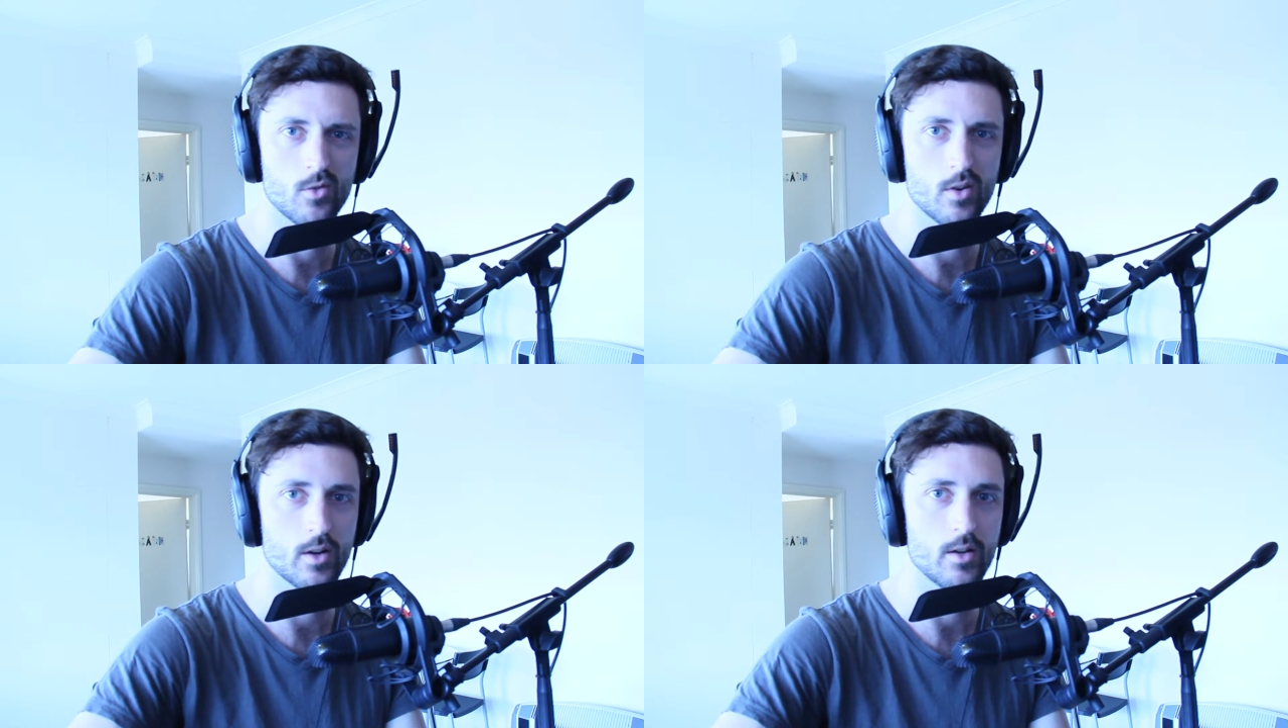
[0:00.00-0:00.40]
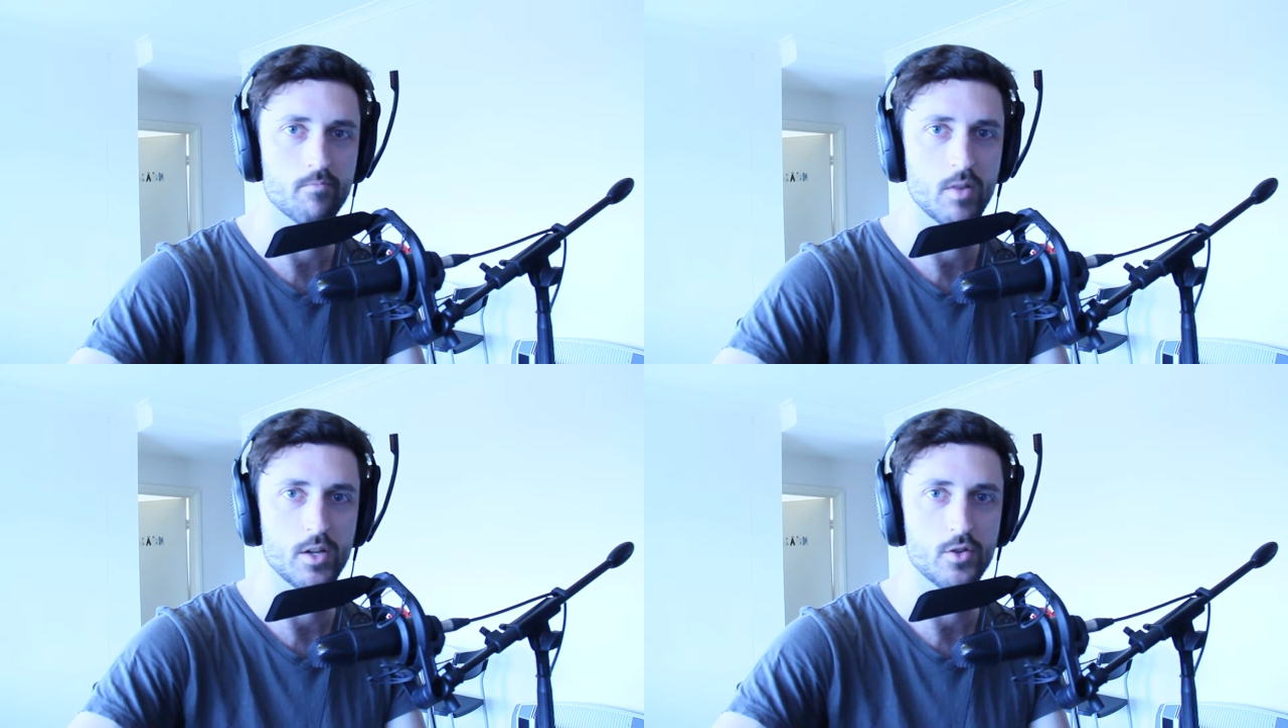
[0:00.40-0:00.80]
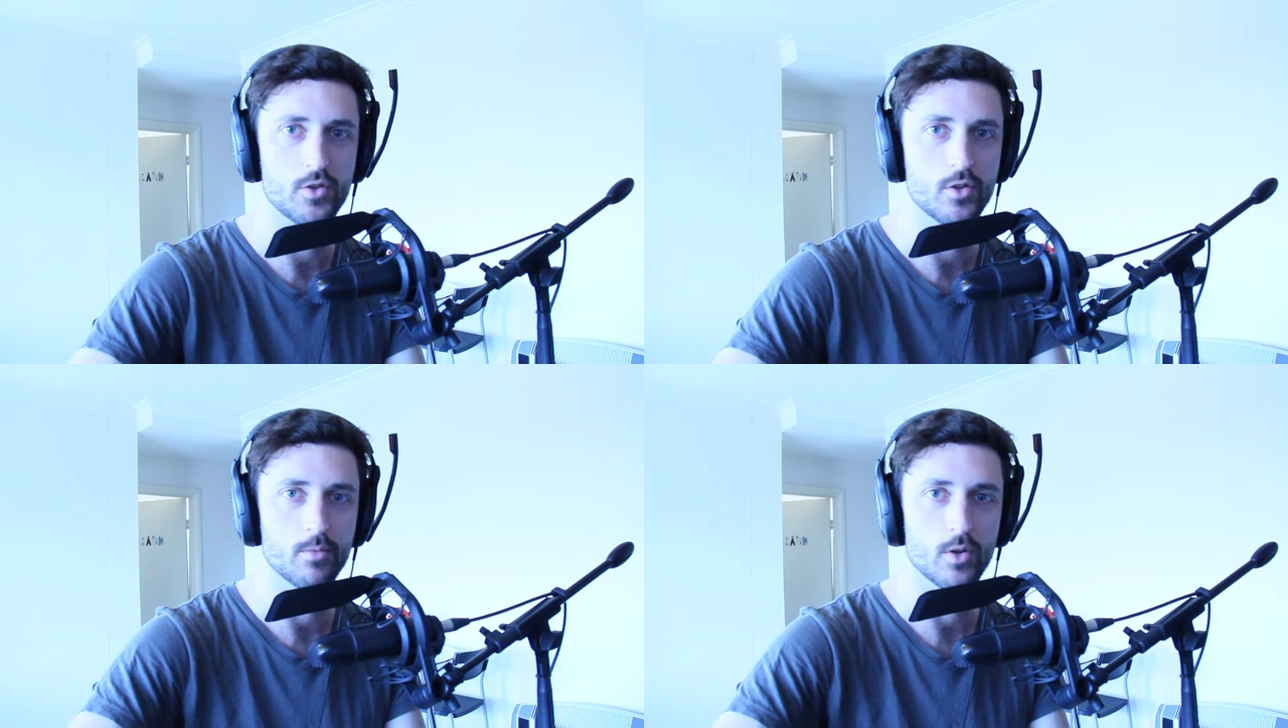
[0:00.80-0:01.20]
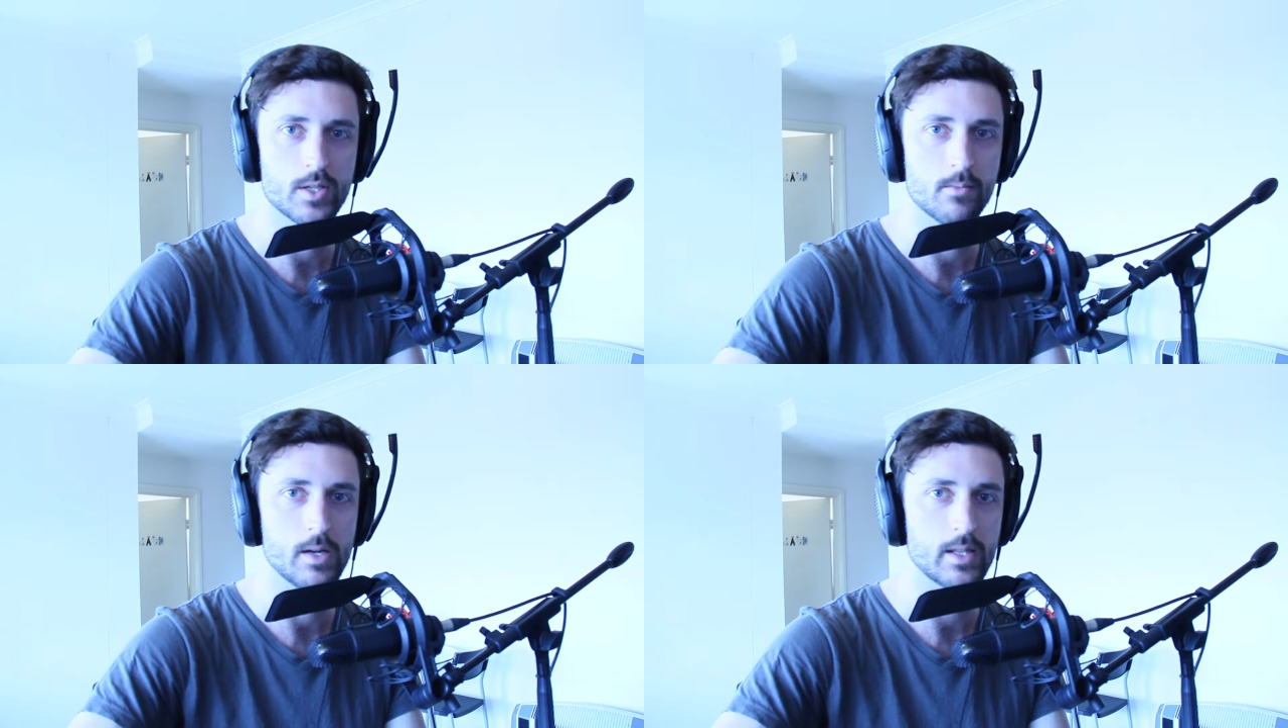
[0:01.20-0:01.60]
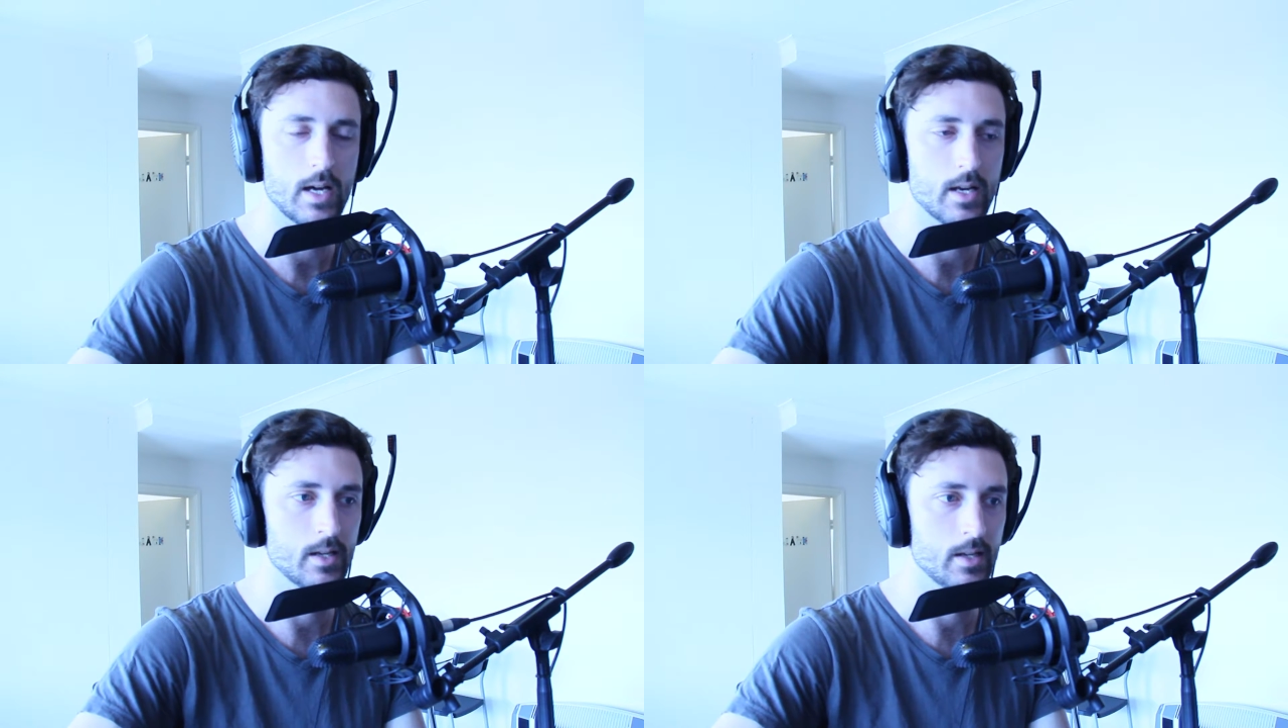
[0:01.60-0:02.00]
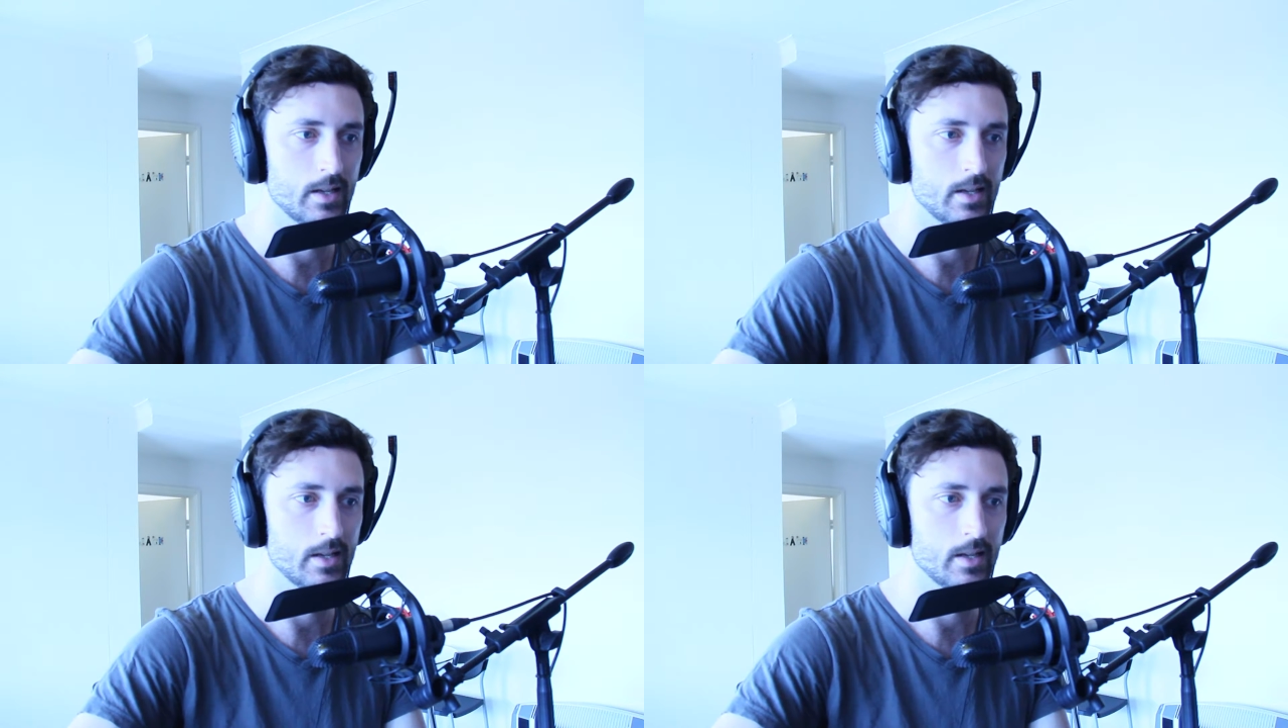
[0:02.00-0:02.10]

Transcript: or a, a YouTuber or something like that.